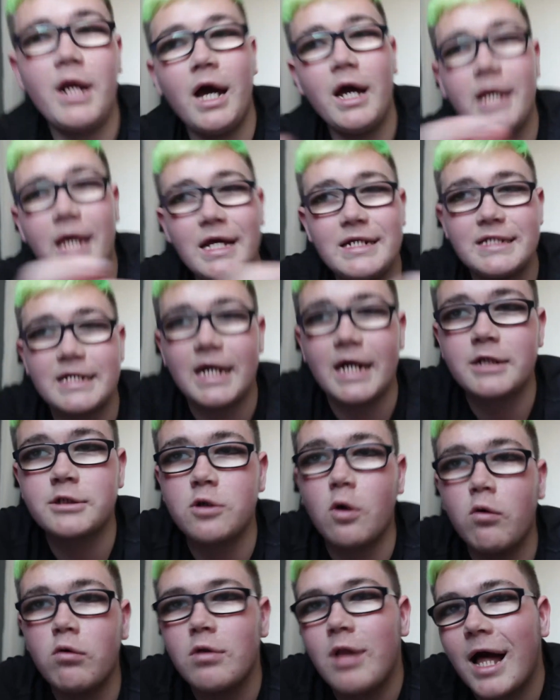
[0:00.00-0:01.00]
I edit, I
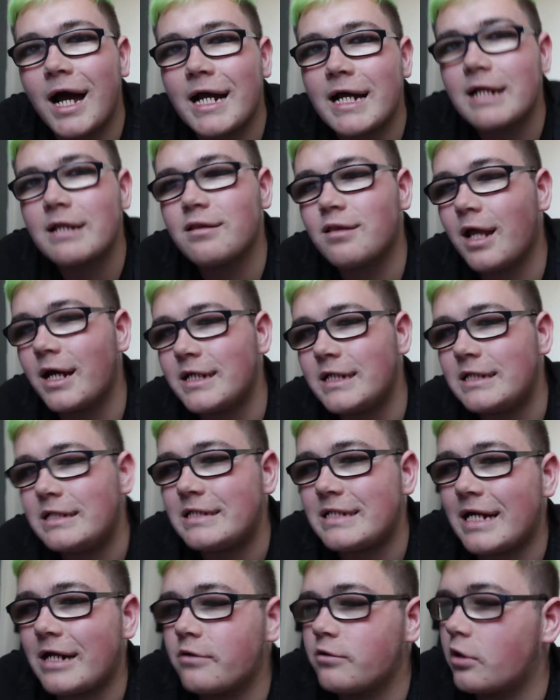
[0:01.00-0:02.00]
don't like lying
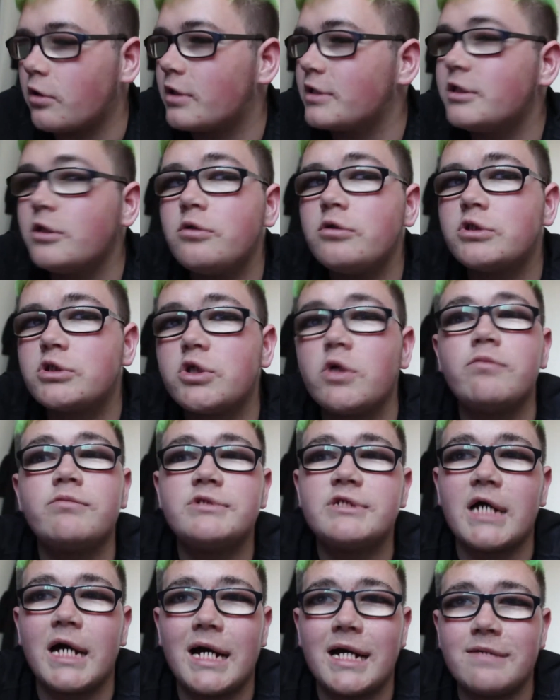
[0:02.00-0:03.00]
down, or I do
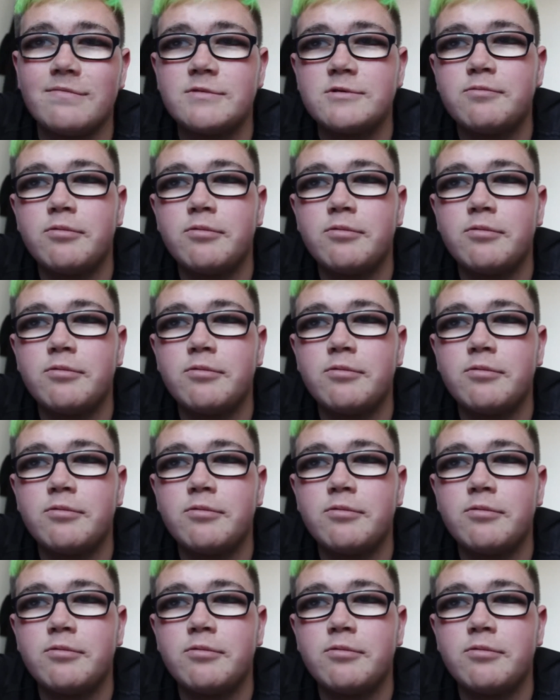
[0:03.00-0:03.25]
sometimes,